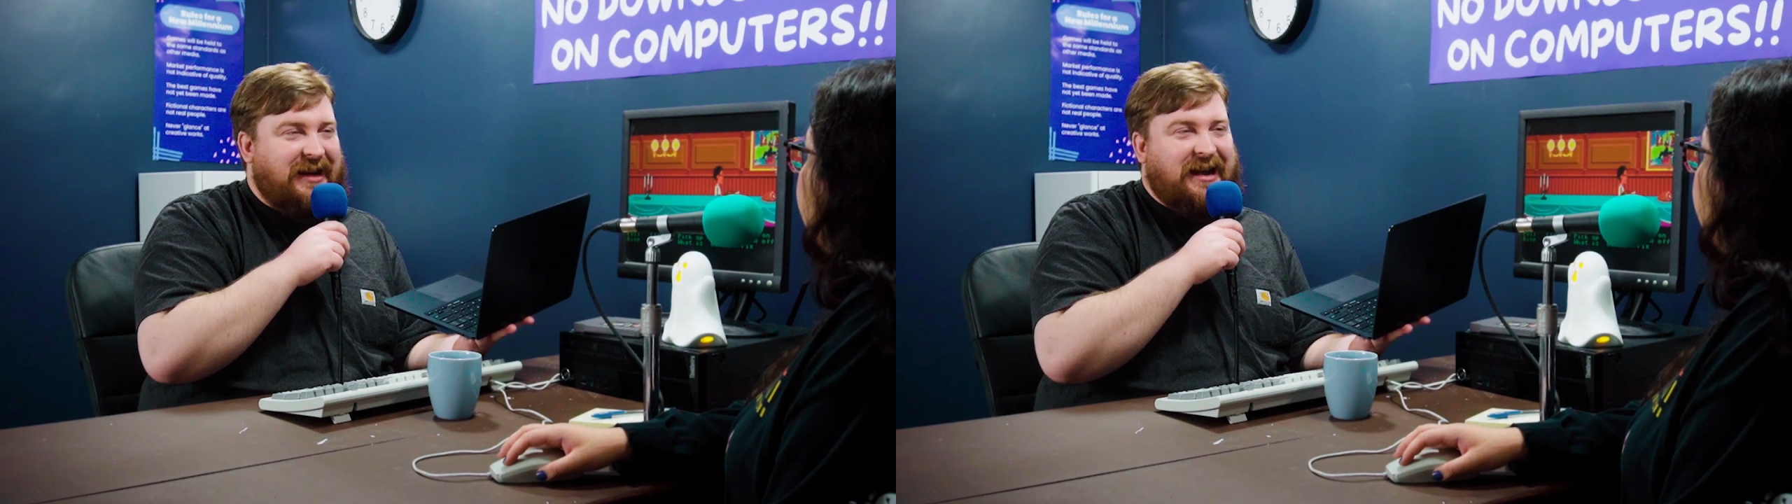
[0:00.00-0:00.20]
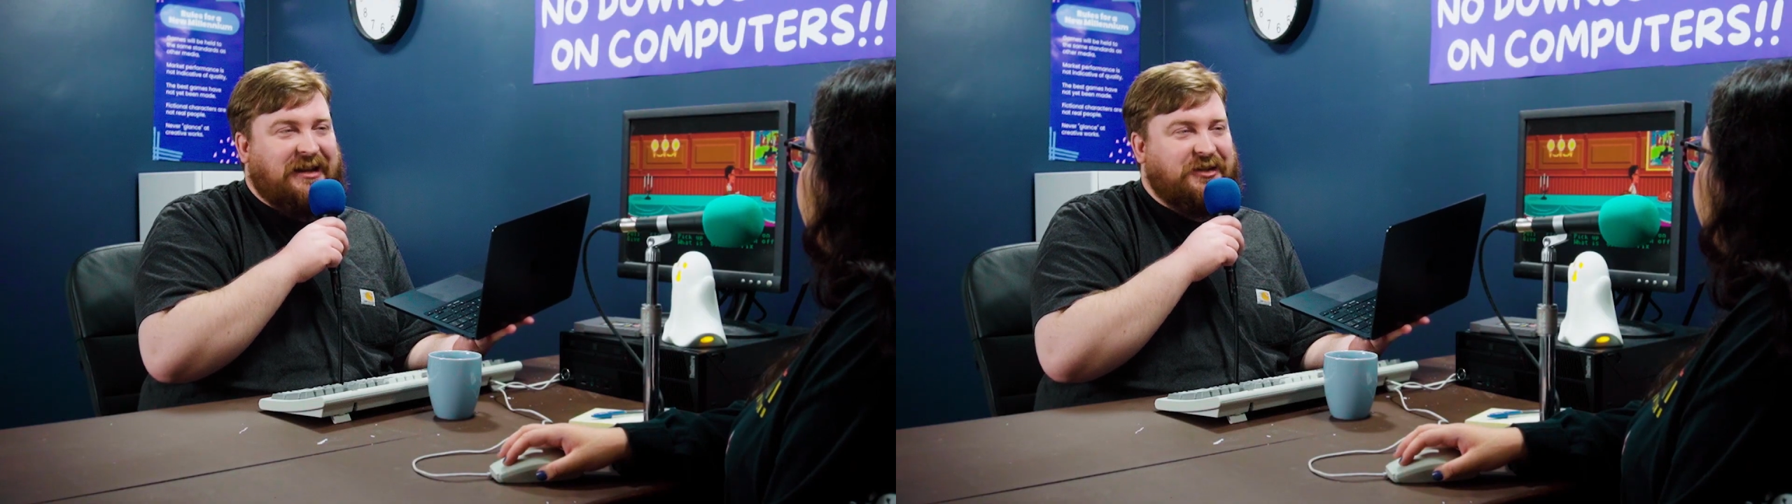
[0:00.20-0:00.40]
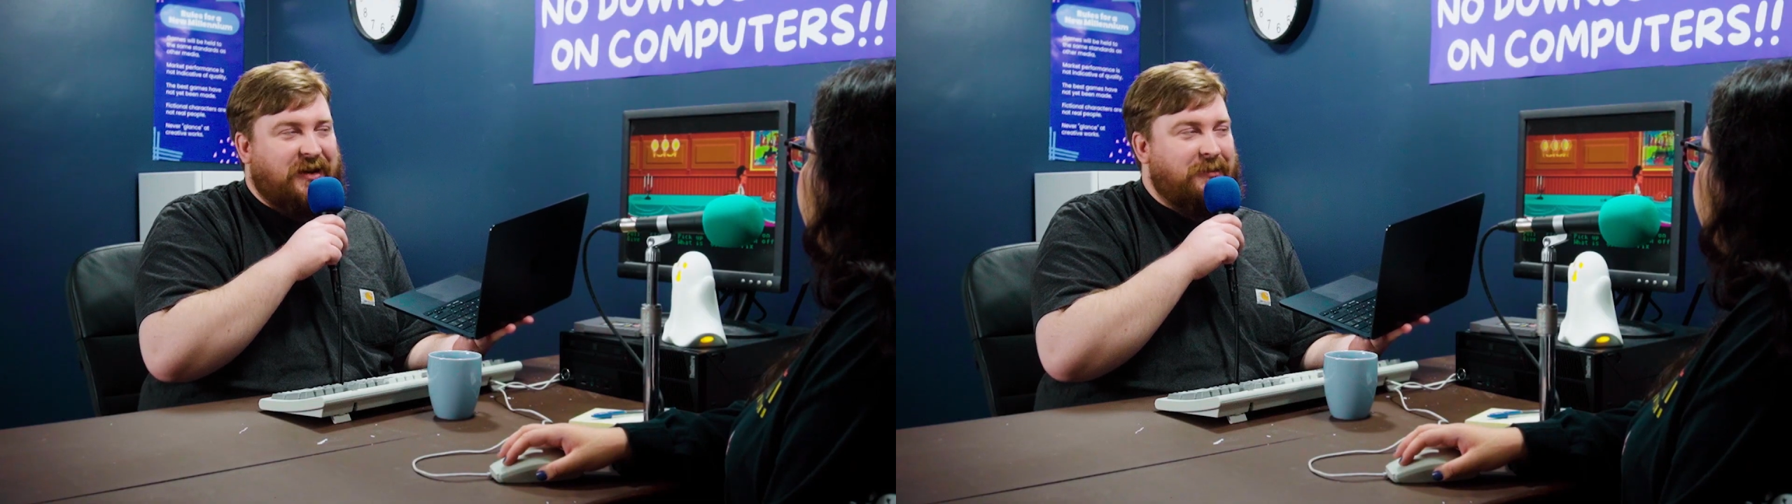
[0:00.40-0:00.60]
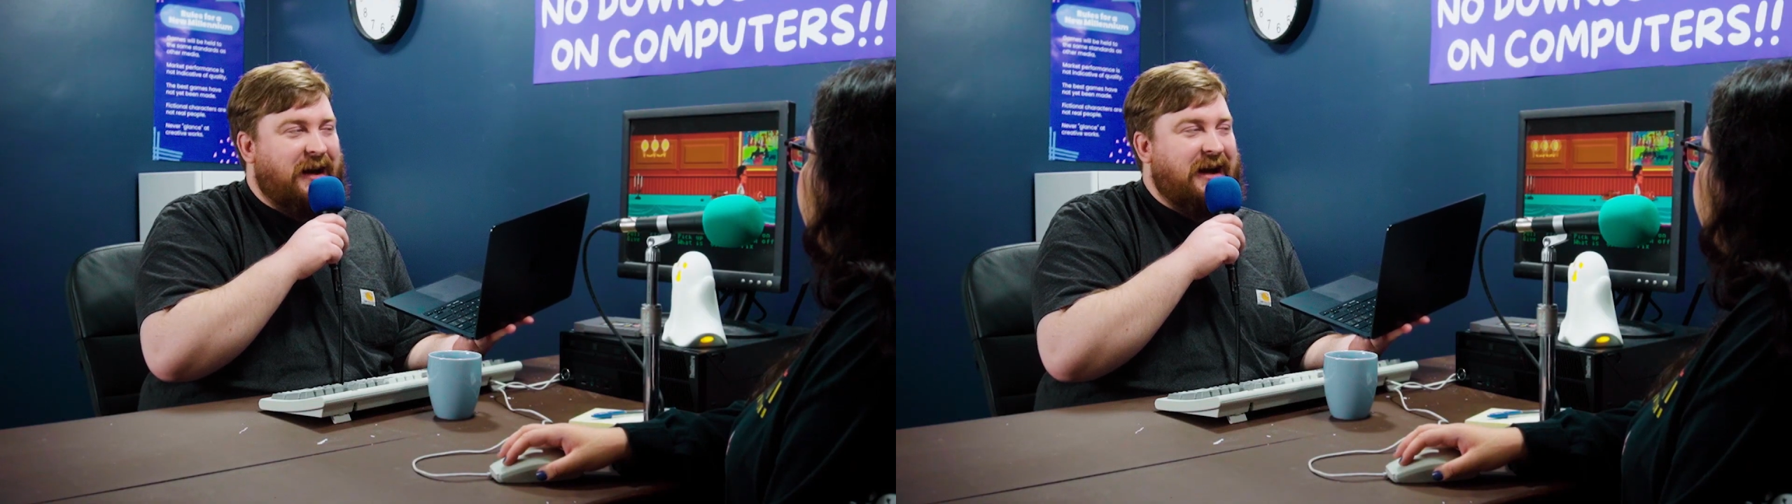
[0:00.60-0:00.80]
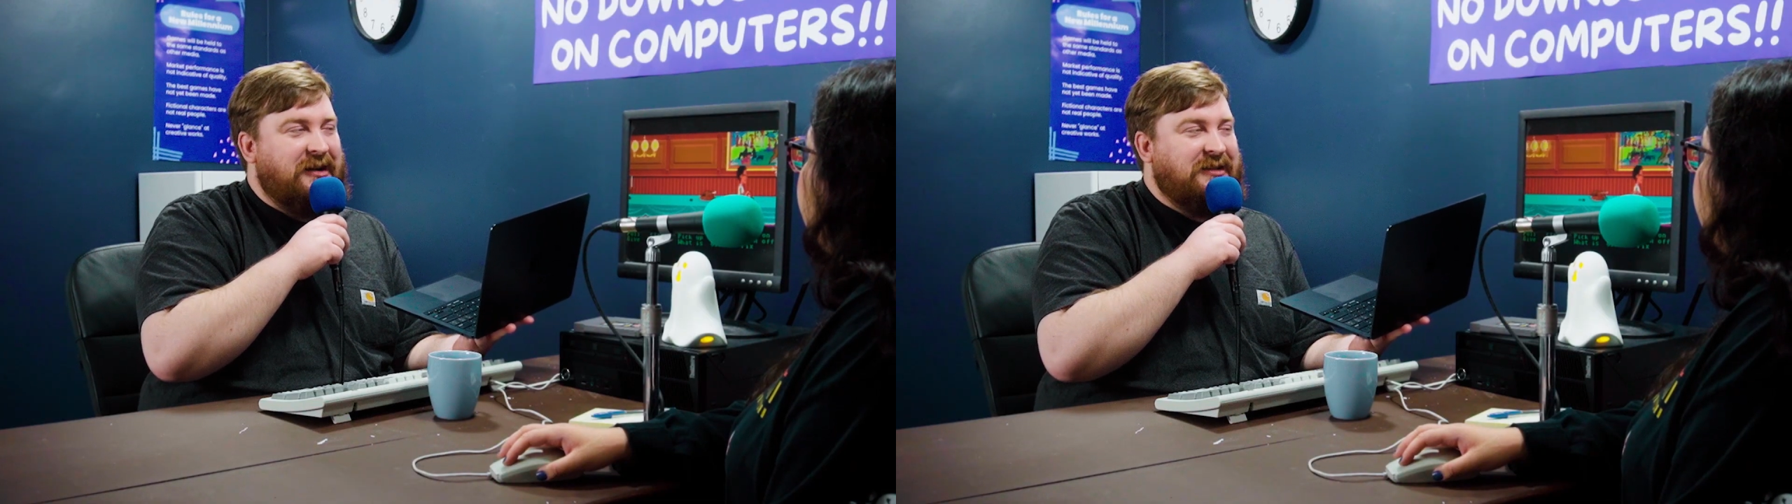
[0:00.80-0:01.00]
in Age of
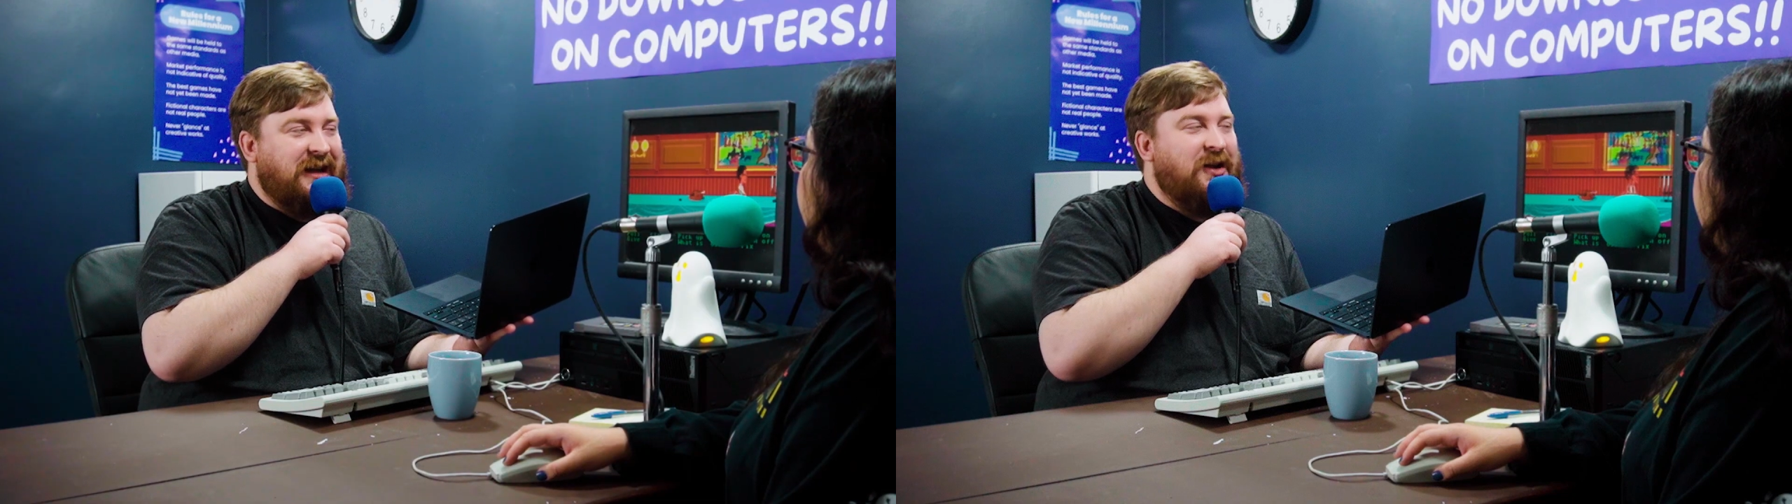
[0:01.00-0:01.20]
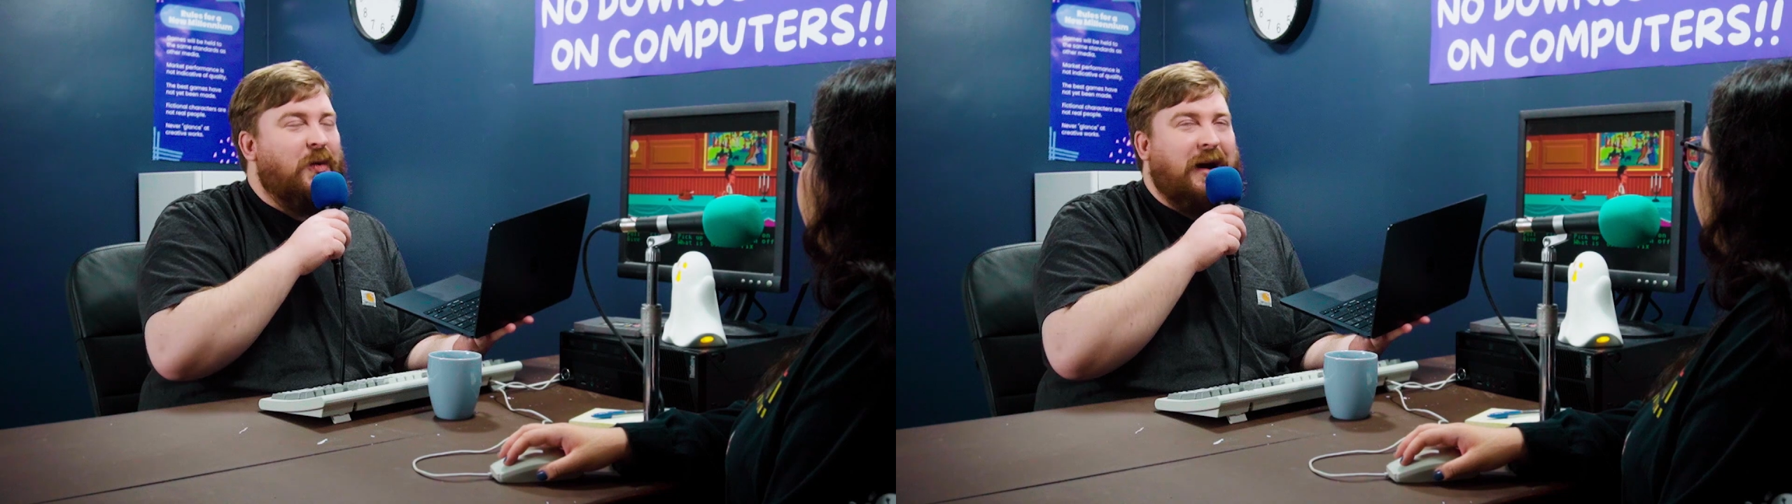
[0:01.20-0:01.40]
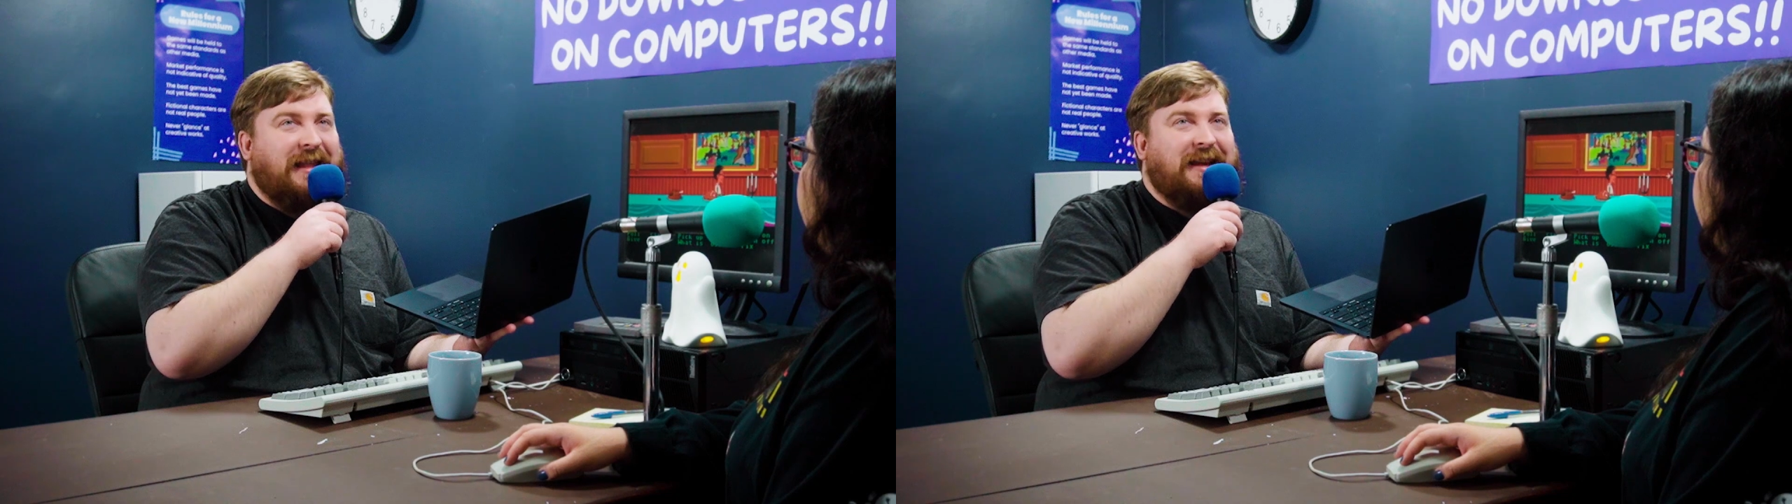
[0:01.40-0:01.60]
Empires in a way